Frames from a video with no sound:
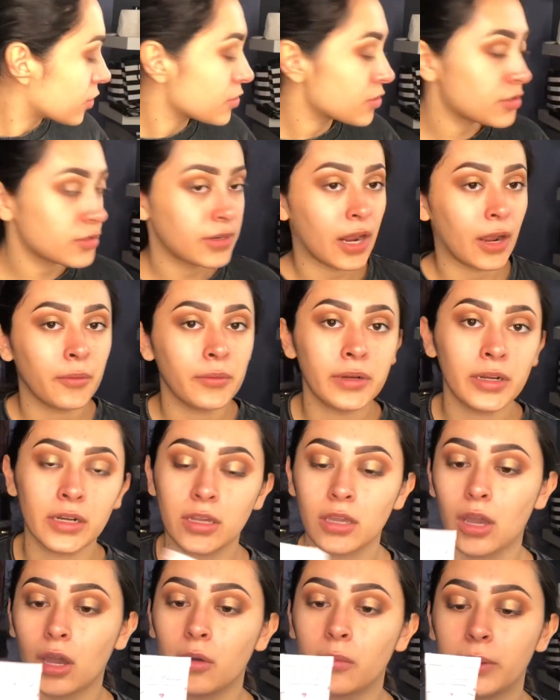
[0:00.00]
So now we're gonna
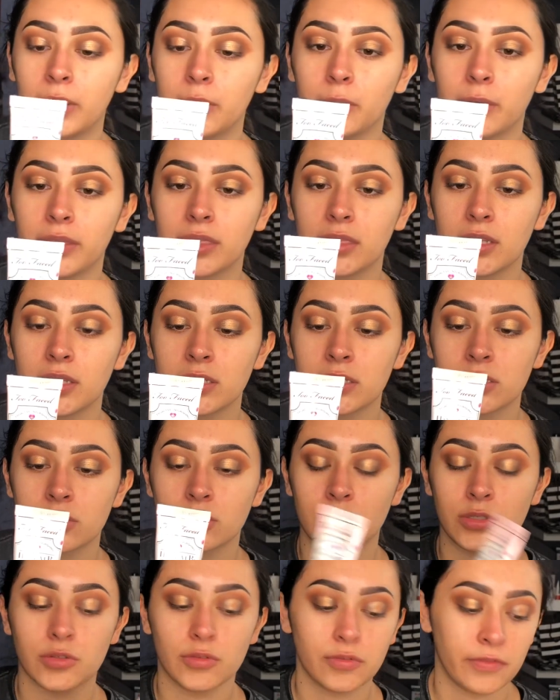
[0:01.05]
go in with this
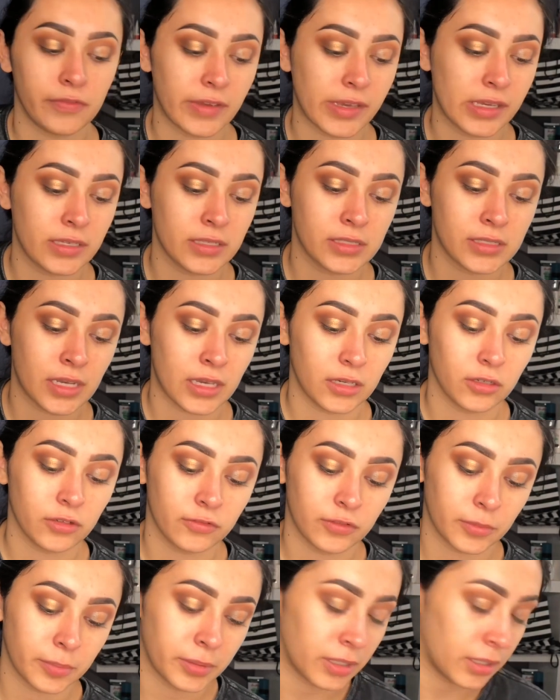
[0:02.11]
Too Faced
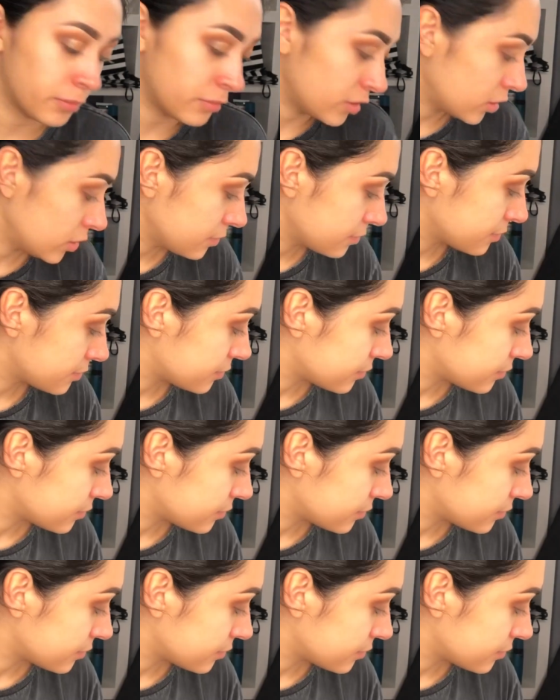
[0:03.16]
Hangover Primer.